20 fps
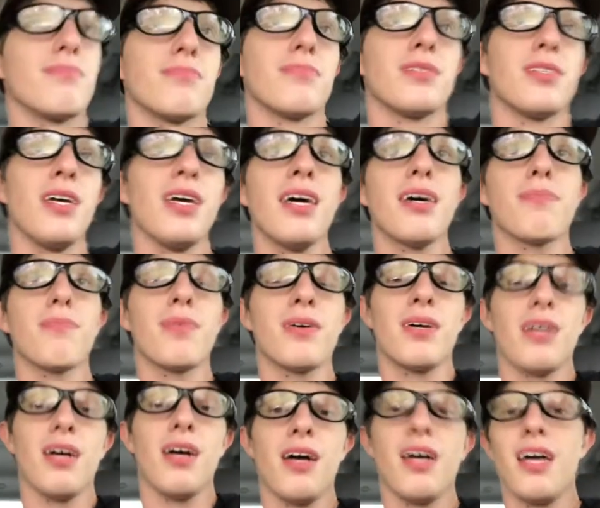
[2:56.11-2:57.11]
Yeah,
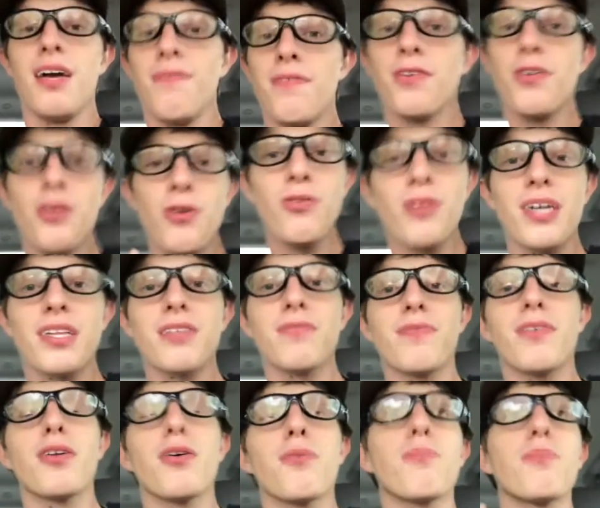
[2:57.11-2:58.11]
but if you do like this
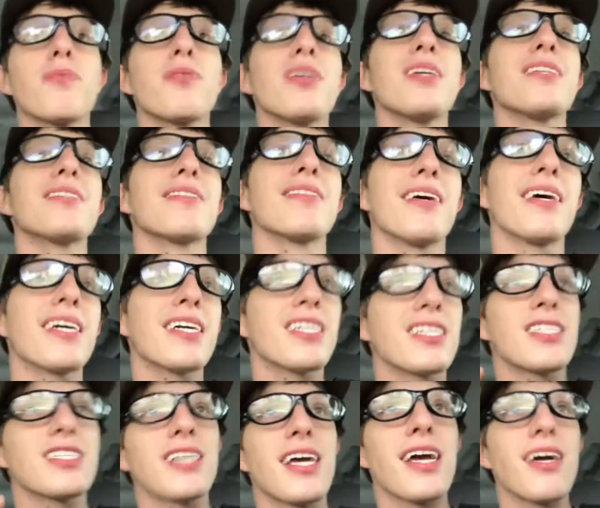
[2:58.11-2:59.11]
video, please like,
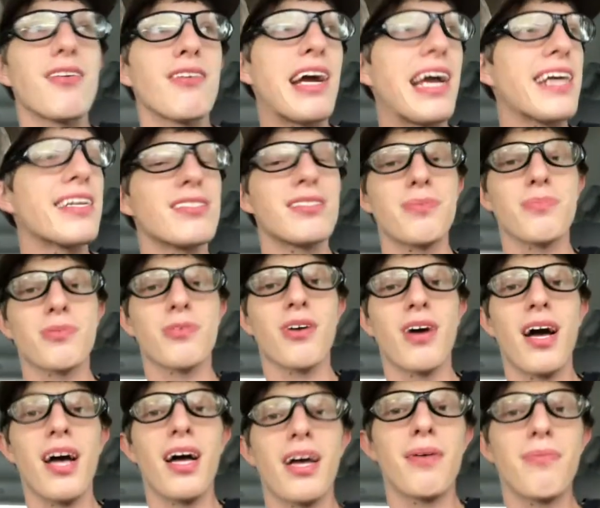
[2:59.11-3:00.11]
share, and
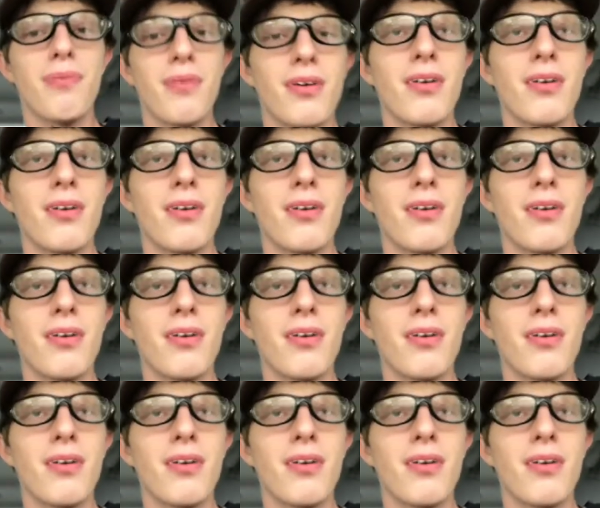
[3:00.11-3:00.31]
subscribe.